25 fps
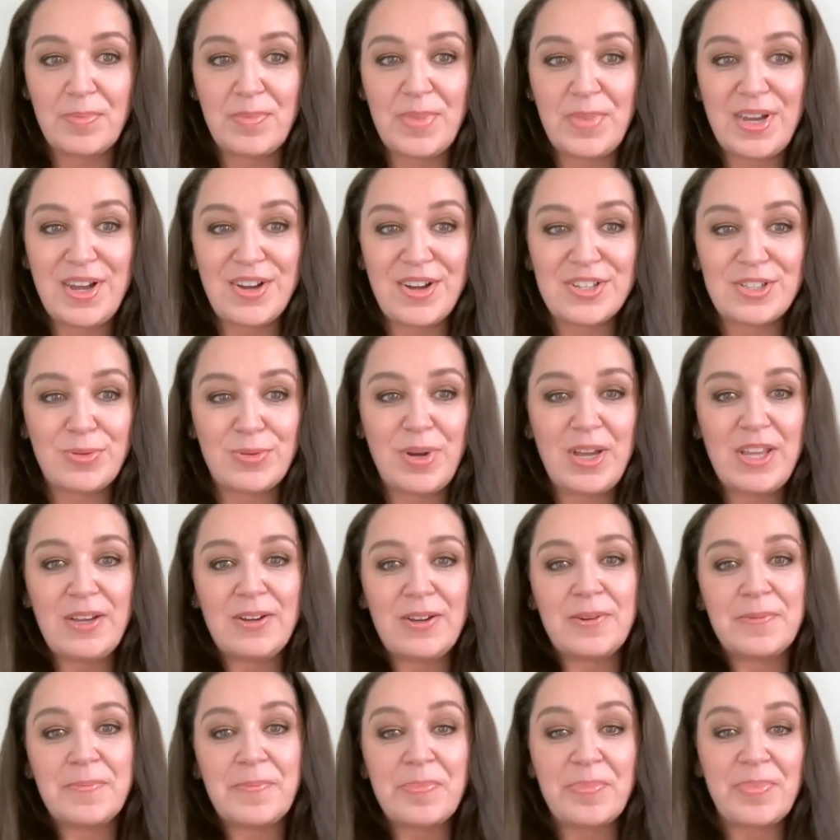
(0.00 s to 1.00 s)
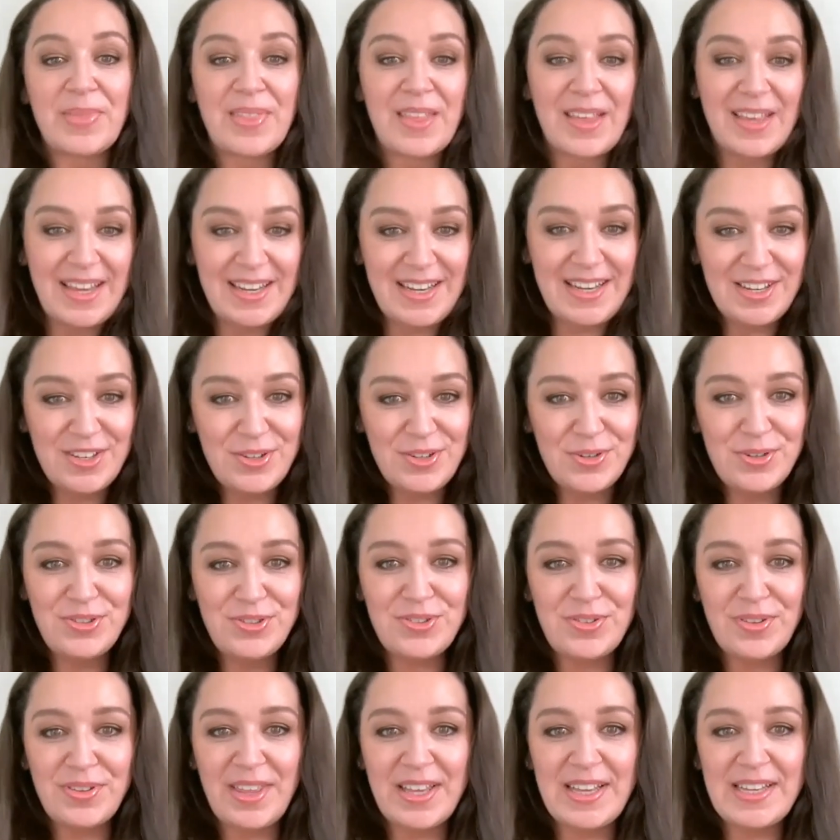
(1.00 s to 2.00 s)
because when you're getting
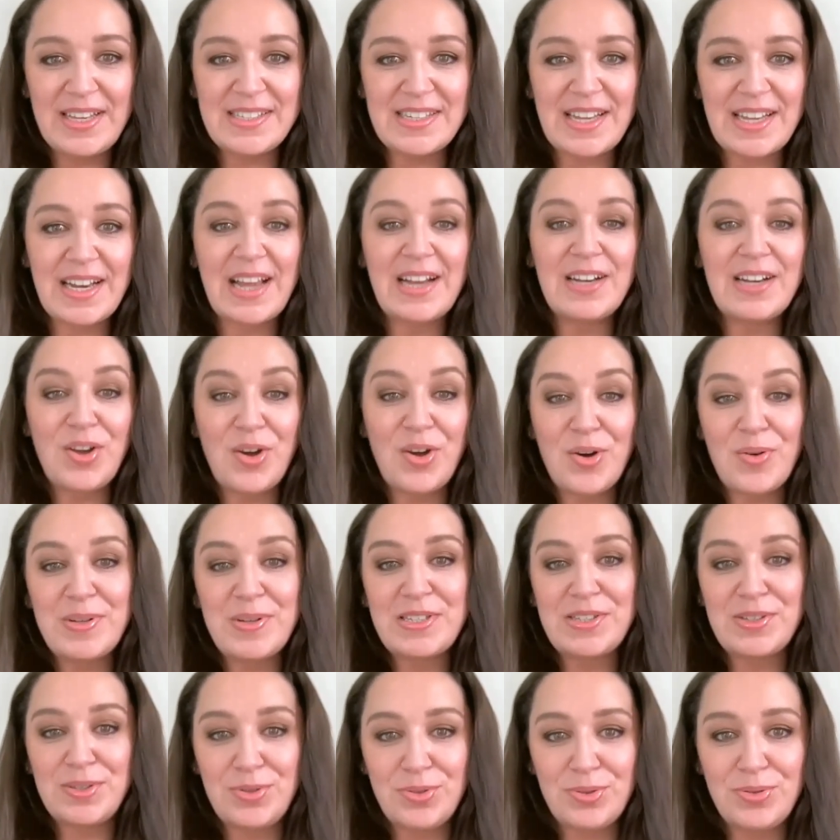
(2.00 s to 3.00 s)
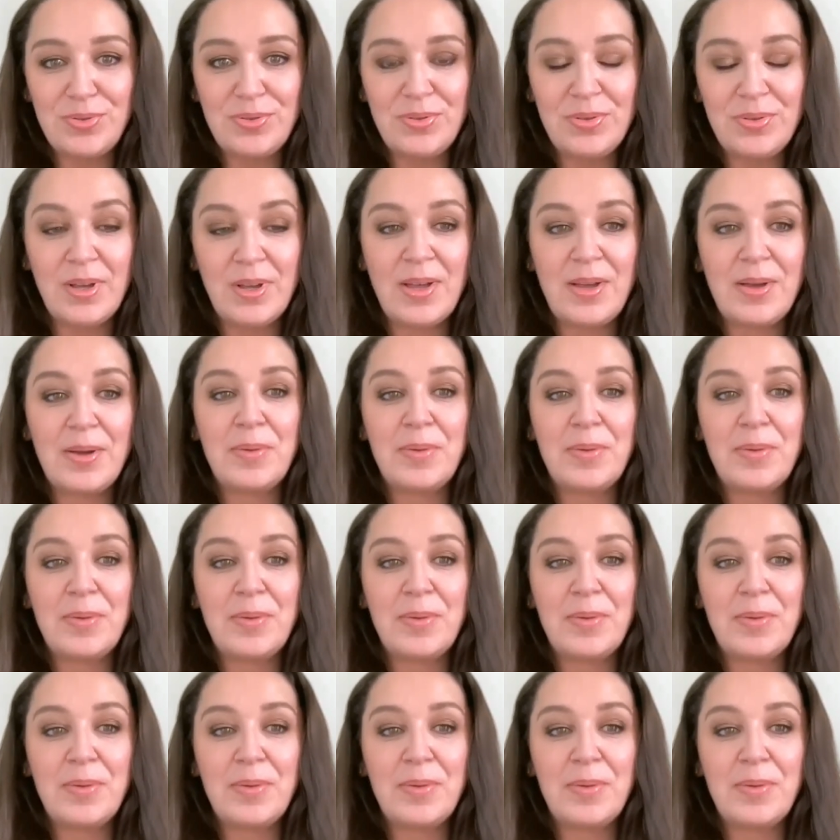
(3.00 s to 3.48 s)
used to this, and I know it's new,